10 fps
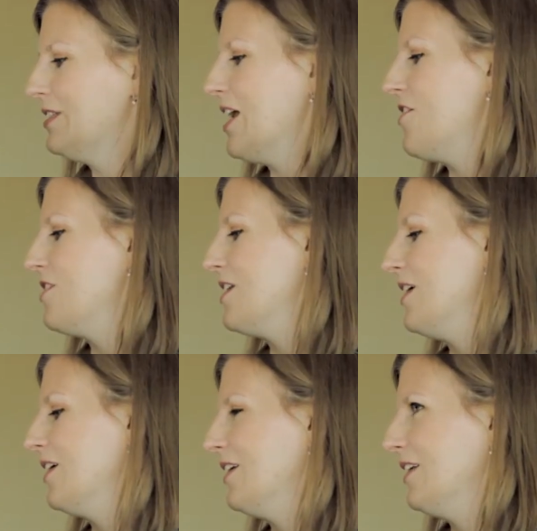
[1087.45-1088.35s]
down and
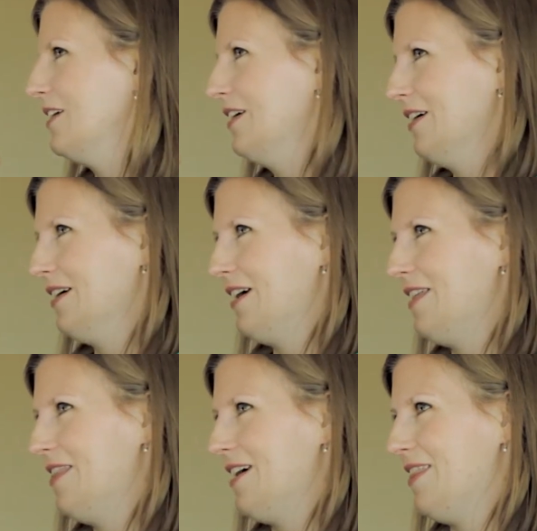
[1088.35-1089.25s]
in,
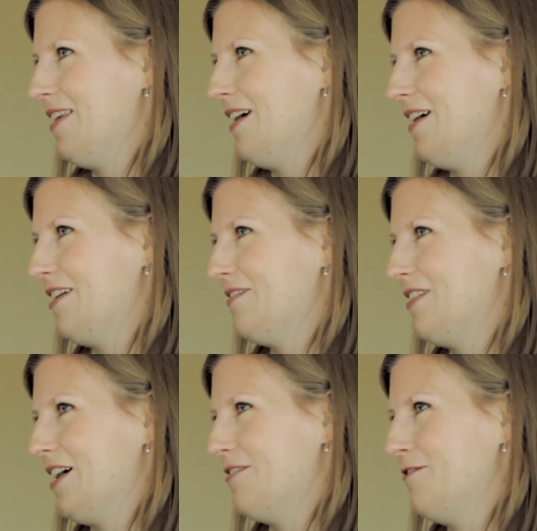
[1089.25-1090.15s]
and then the head of
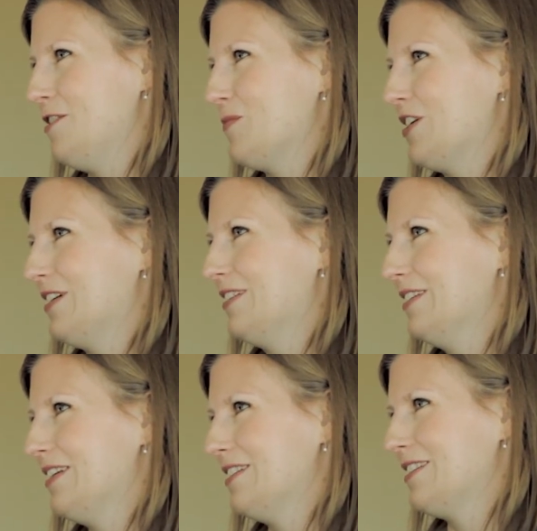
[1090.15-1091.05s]
that femur
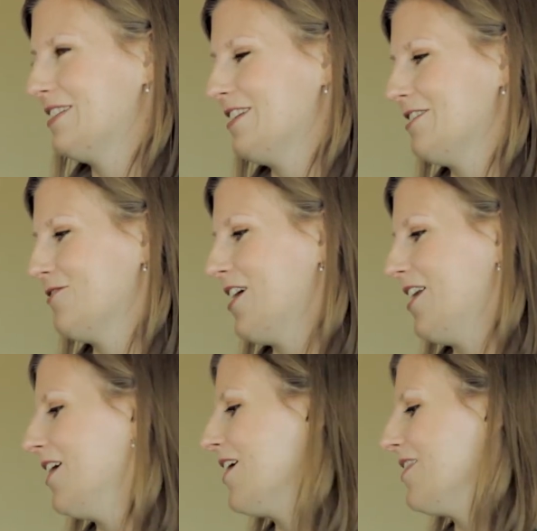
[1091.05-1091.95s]
is
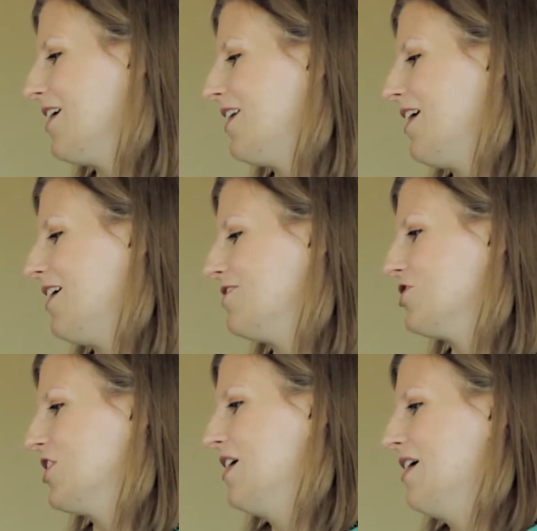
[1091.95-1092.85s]
riding on that
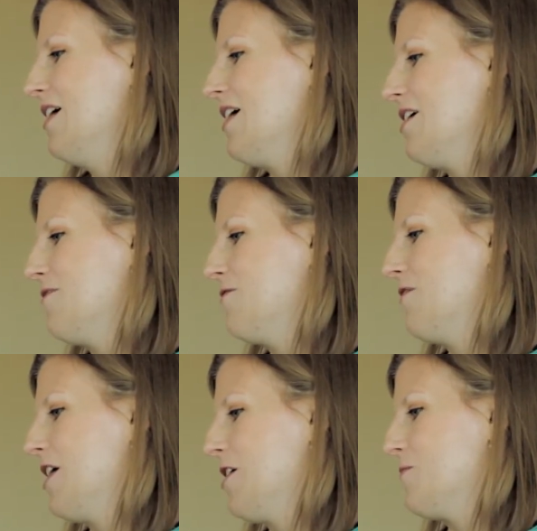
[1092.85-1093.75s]
edge of
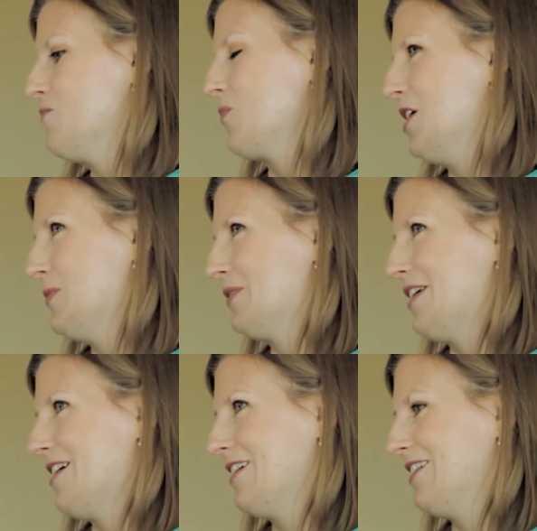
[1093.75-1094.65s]
my hip
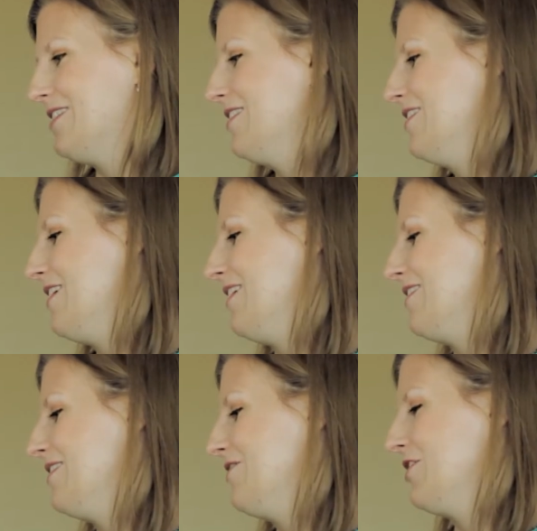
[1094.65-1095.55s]
socket,
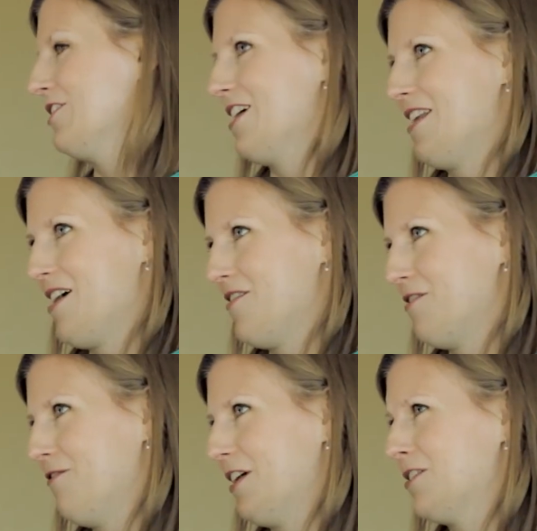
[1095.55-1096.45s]
and we're not having
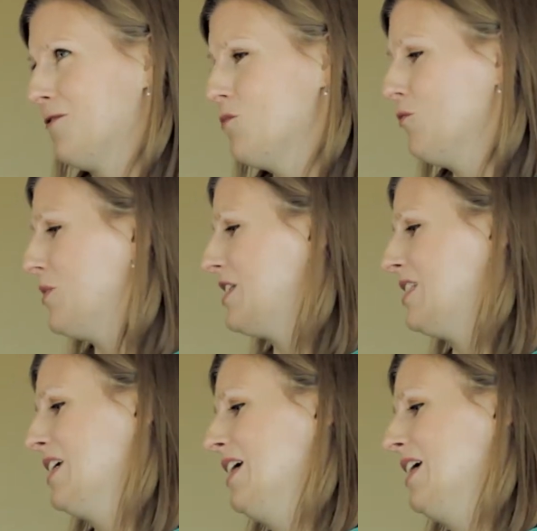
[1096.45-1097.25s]
effective movement,